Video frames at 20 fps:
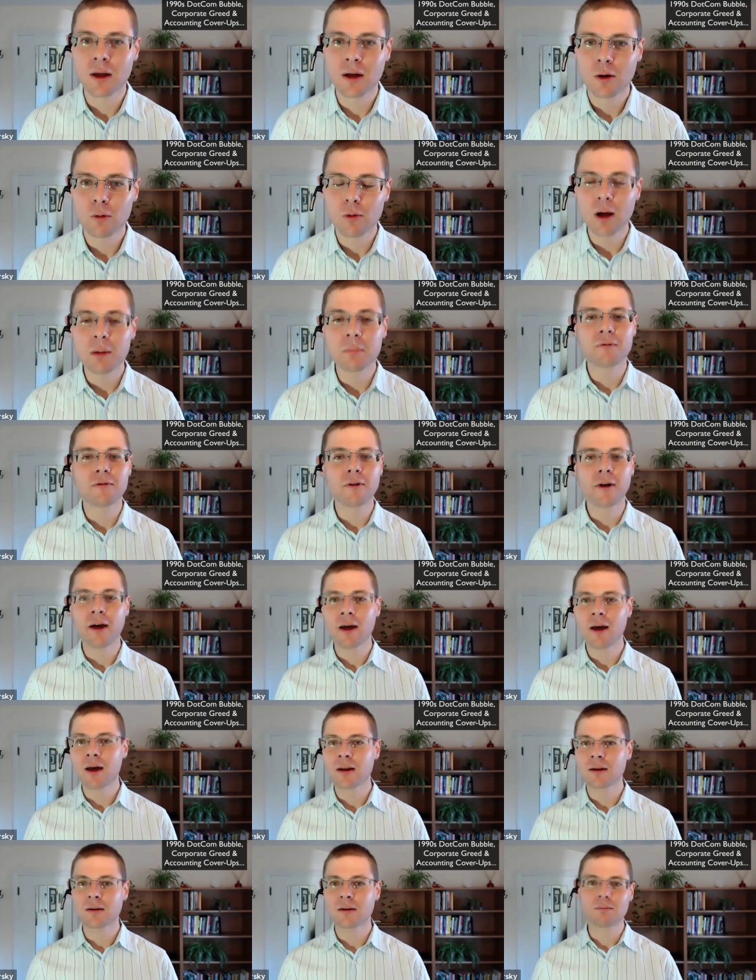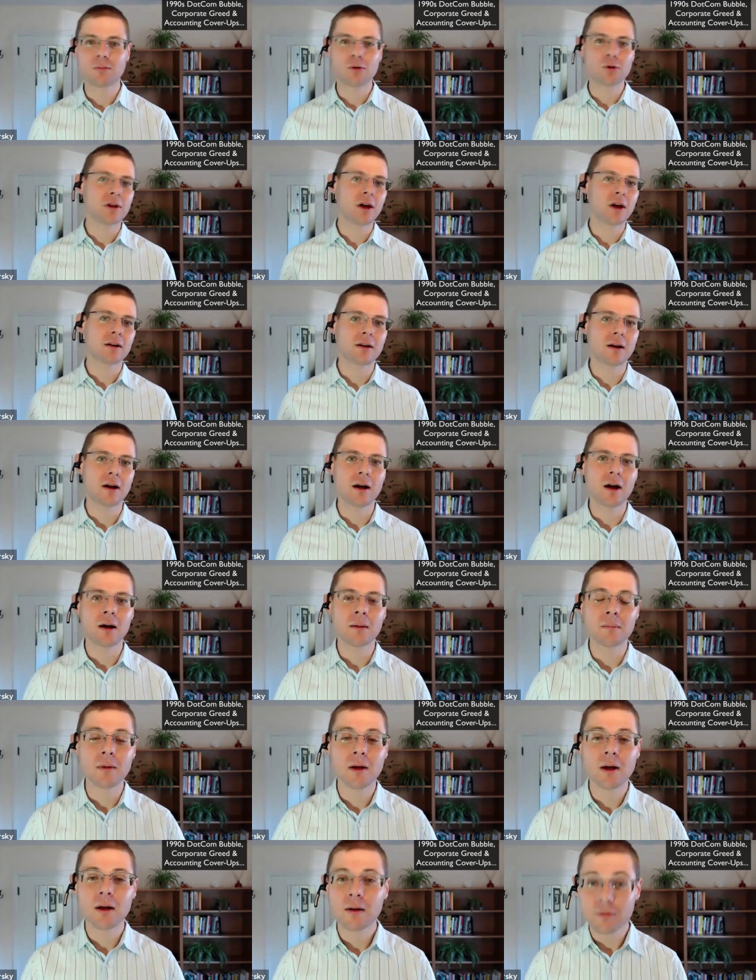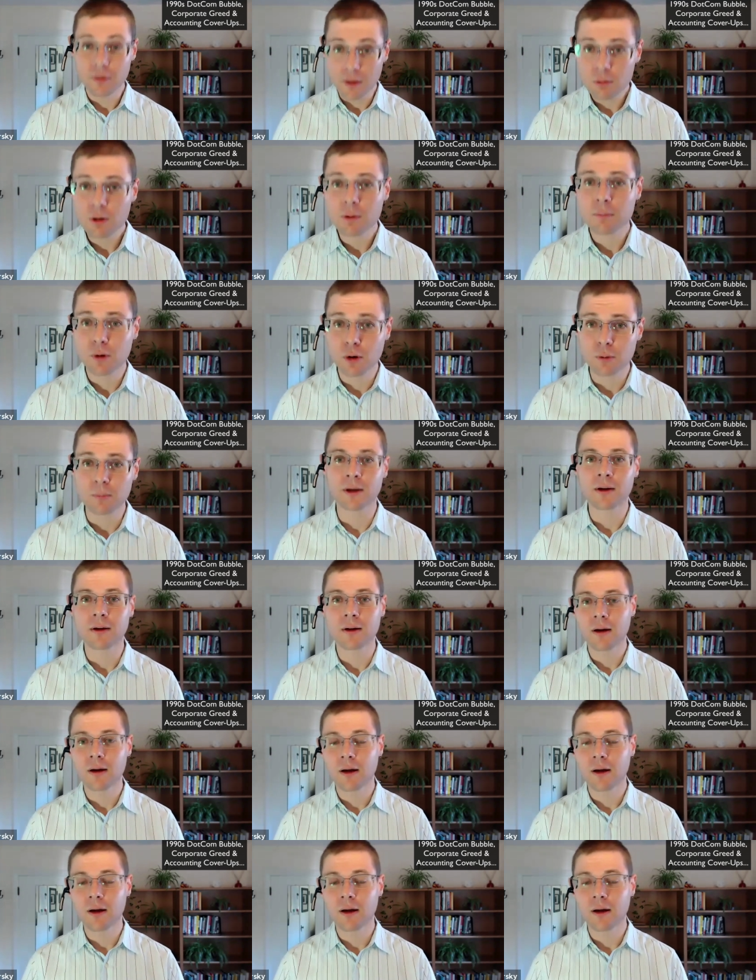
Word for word: Webvan, boo dot com, they were booming.